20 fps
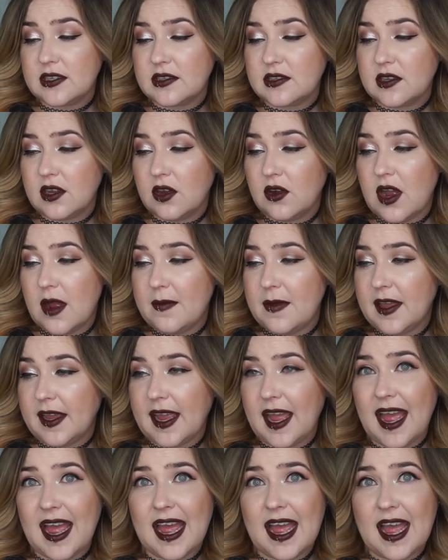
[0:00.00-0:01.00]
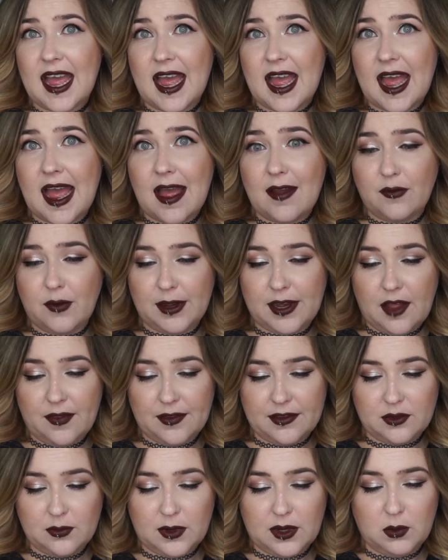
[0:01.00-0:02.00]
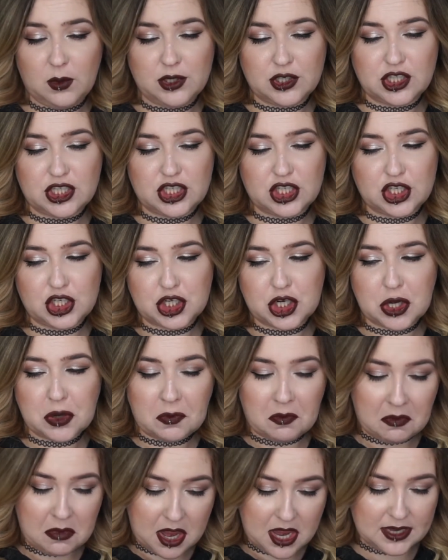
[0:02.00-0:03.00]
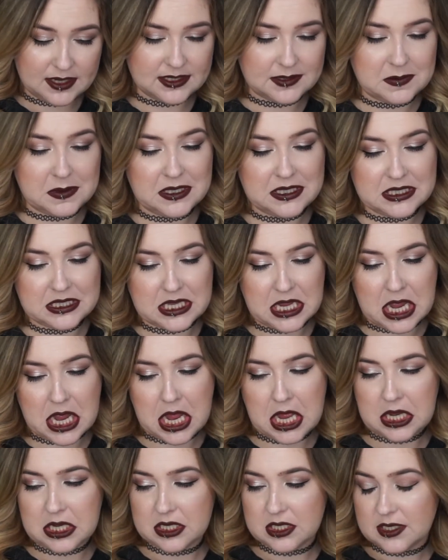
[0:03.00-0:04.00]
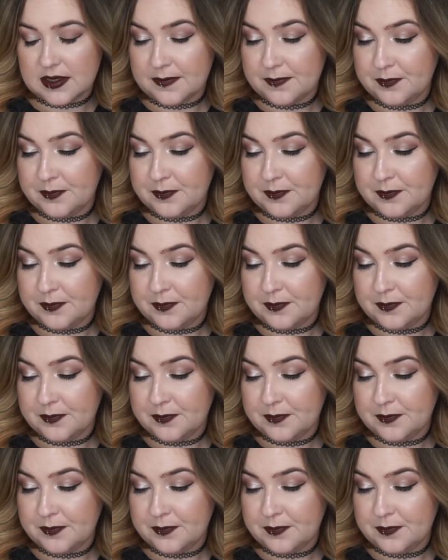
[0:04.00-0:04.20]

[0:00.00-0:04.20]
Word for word: So I'm like halfway down this one, which makes me sad.